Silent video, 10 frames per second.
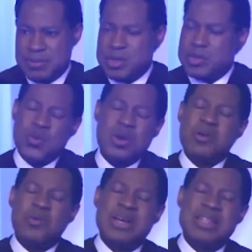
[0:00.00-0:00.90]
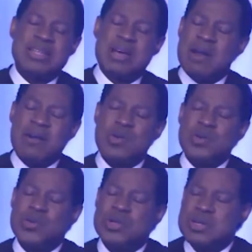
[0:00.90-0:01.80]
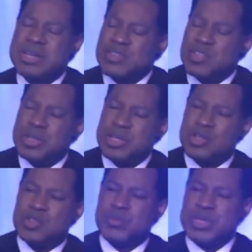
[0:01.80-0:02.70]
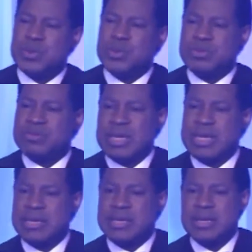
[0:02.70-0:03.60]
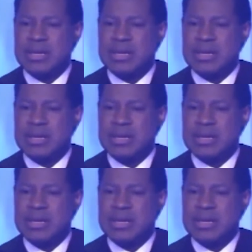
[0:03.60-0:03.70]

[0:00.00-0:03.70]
Because we're aware that around the world there's so many young people who think